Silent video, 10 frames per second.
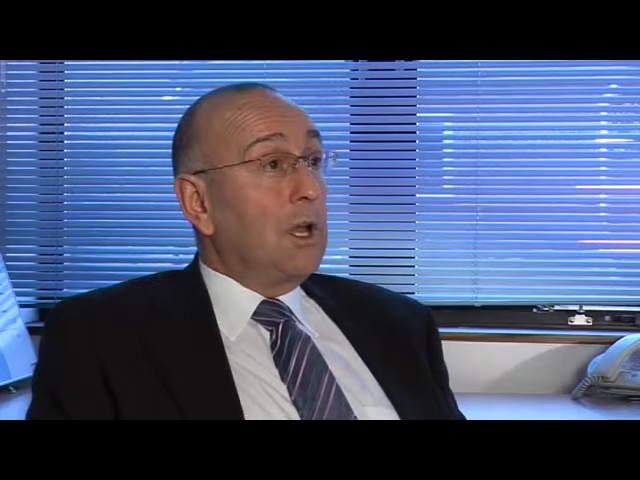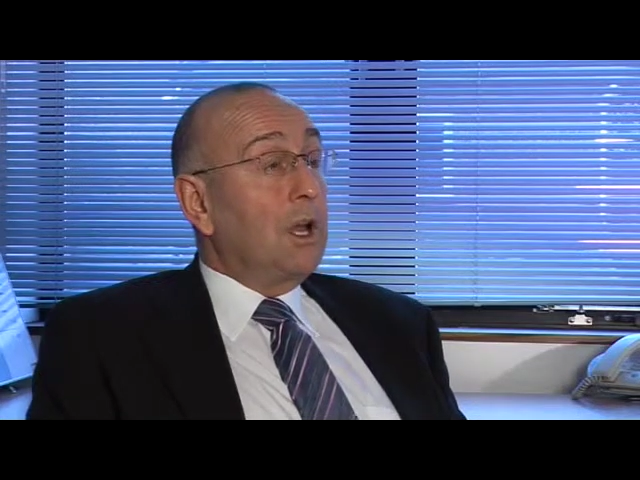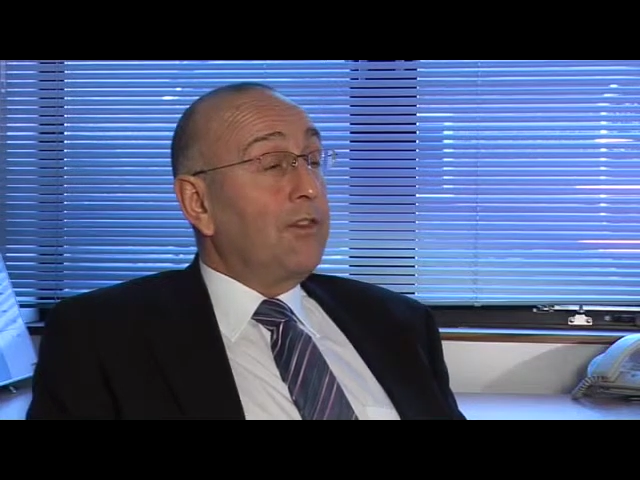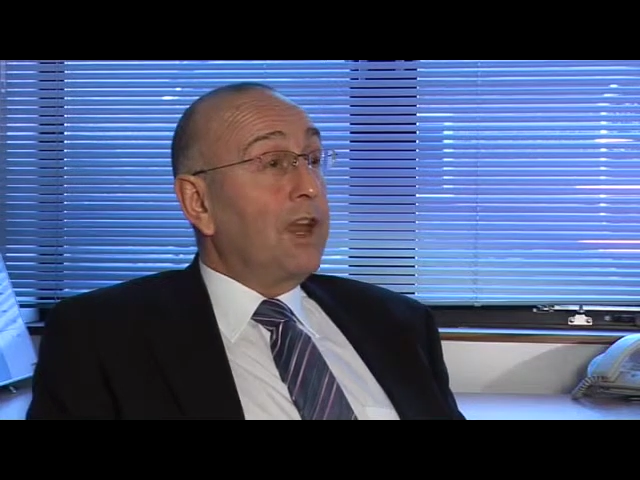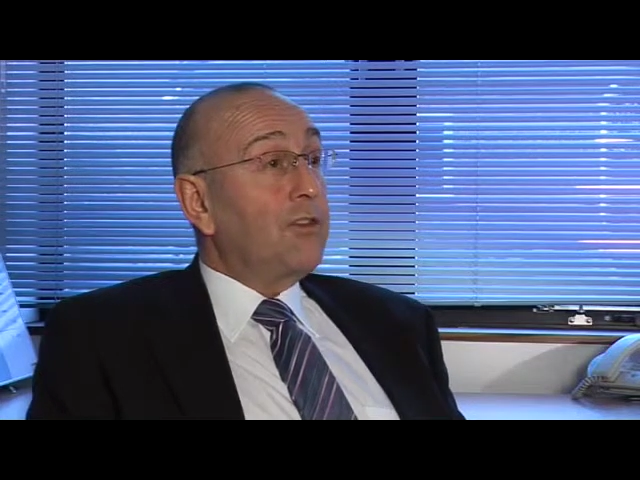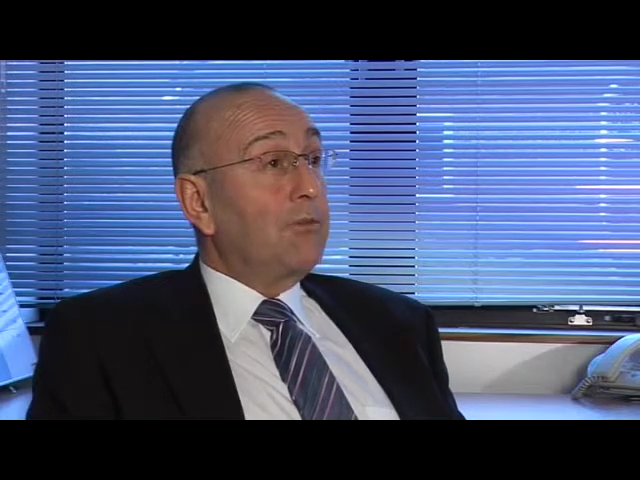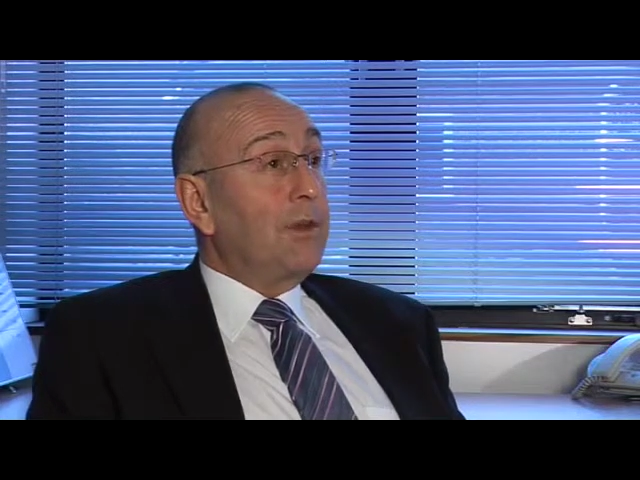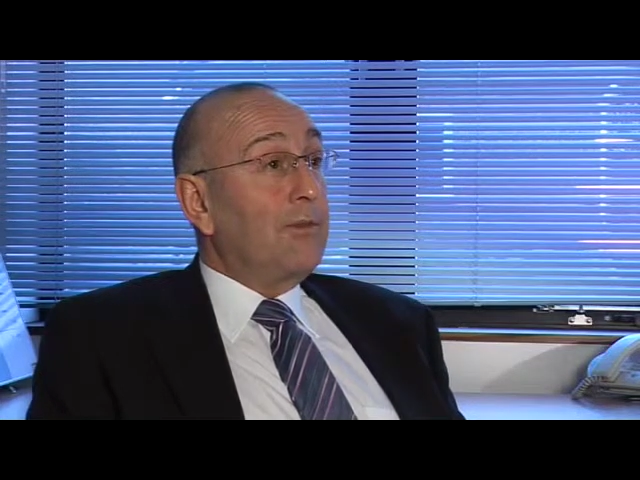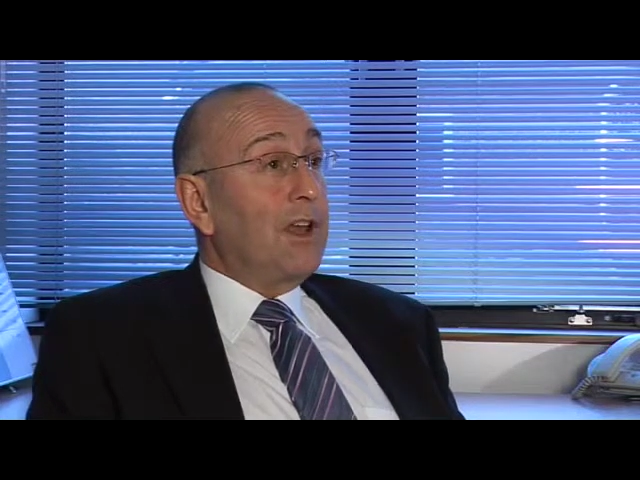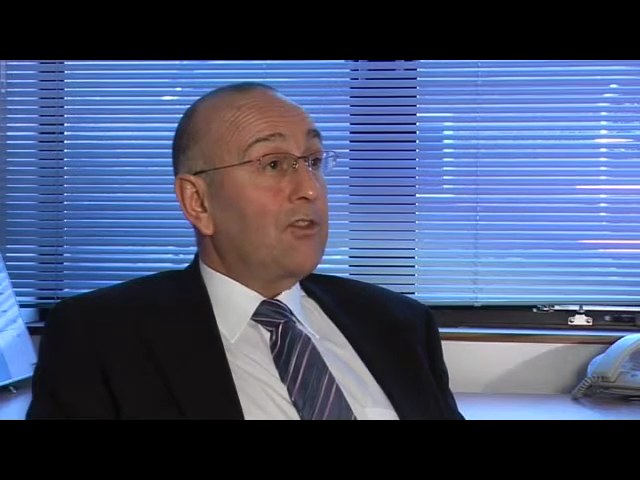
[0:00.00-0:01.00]
And the actual
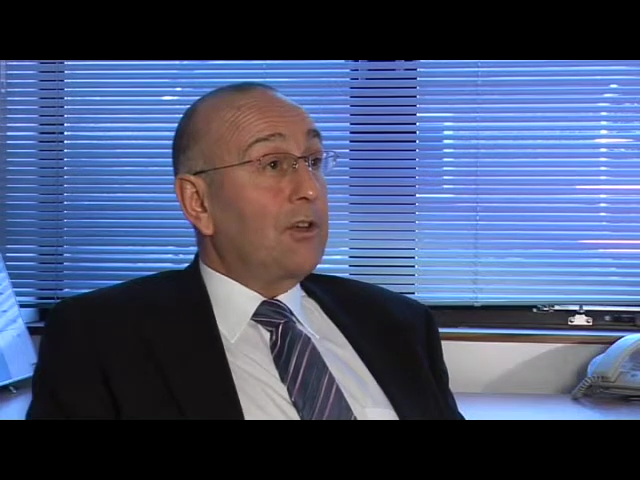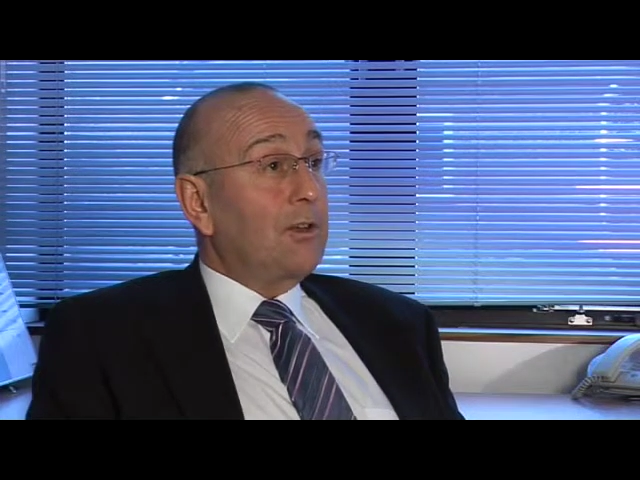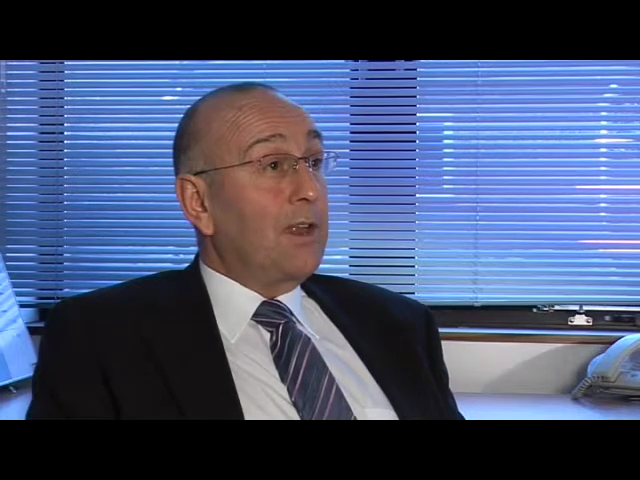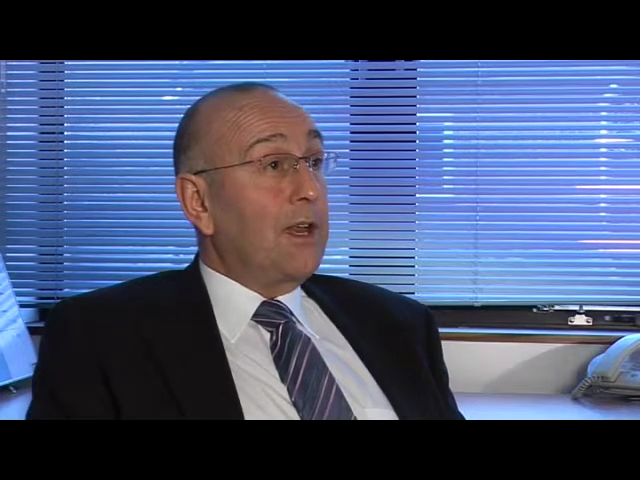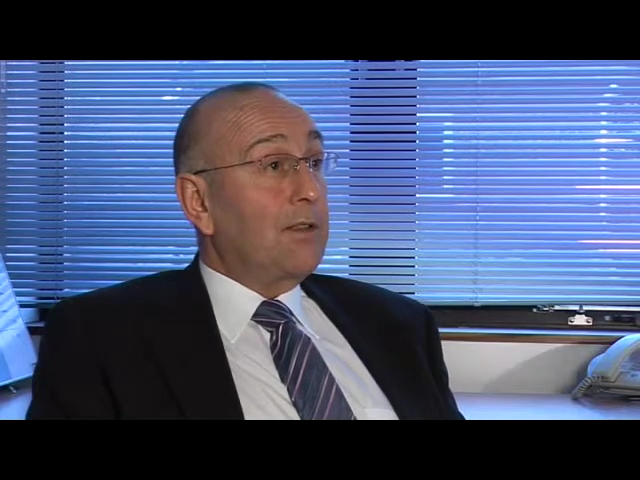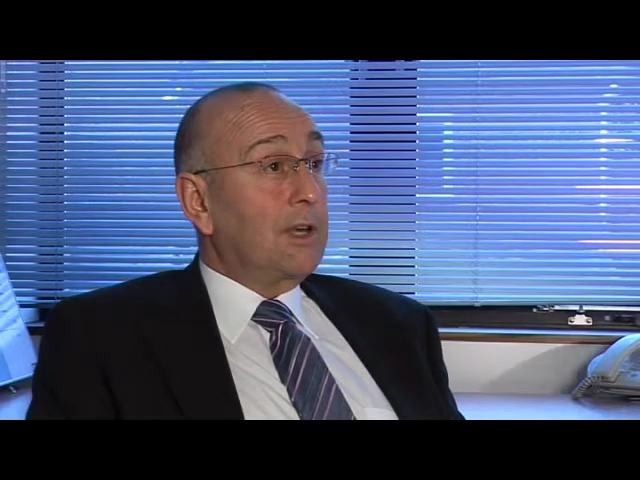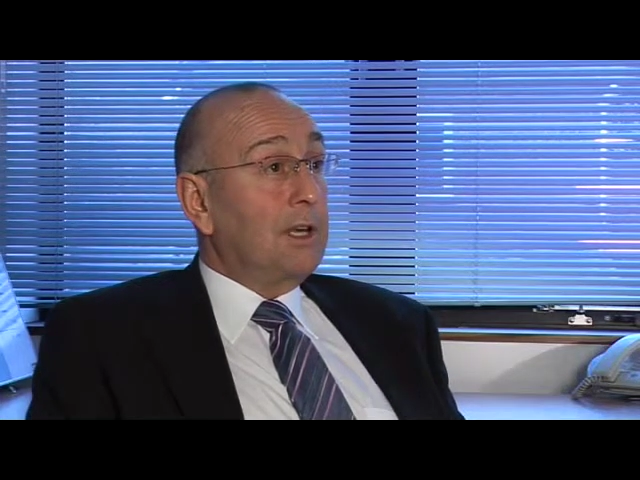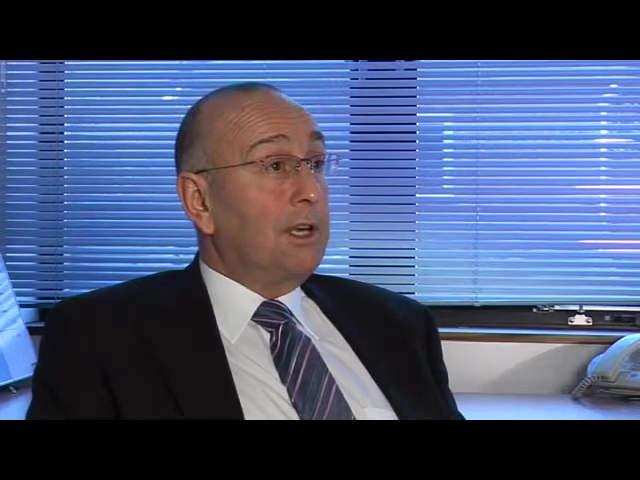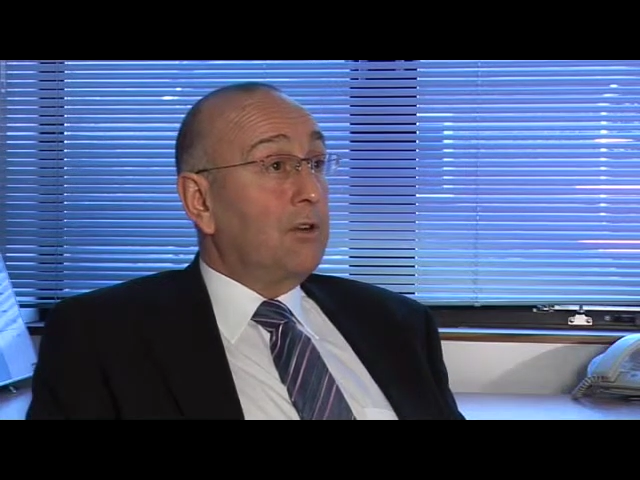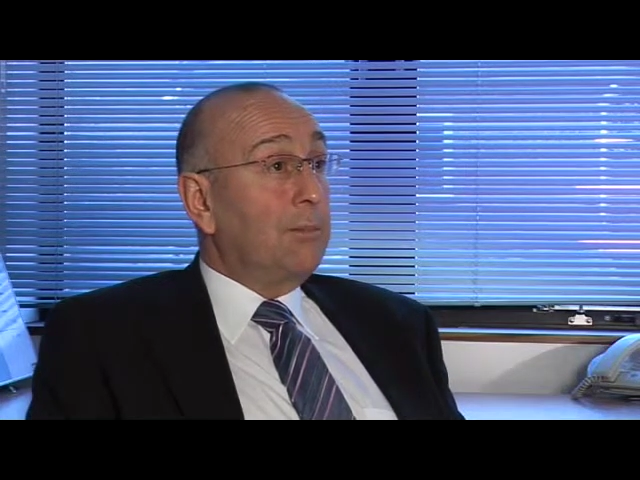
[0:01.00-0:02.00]
reflection of that as a
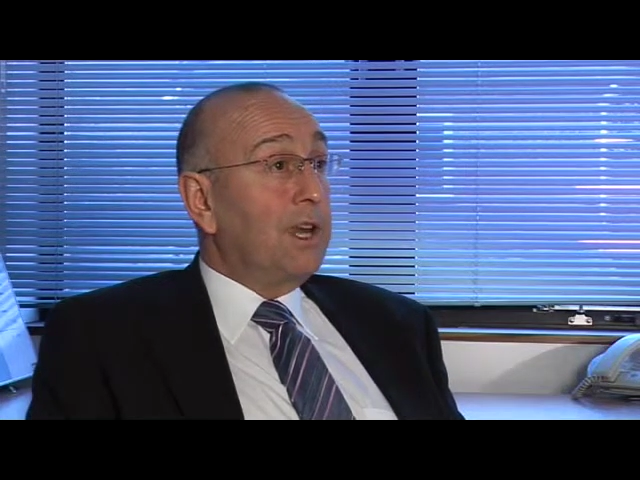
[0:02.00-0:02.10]
clinical